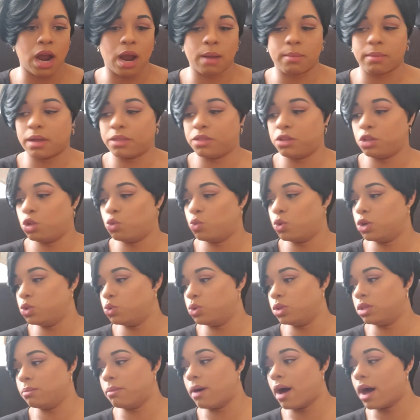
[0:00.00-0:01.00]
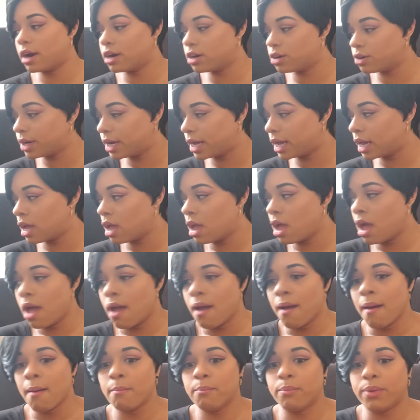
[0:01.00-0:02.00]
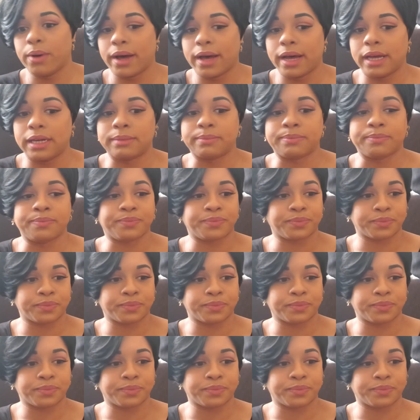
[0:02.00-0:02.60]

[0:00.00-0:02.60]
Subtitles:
I'm not the only one doing the monitoring, but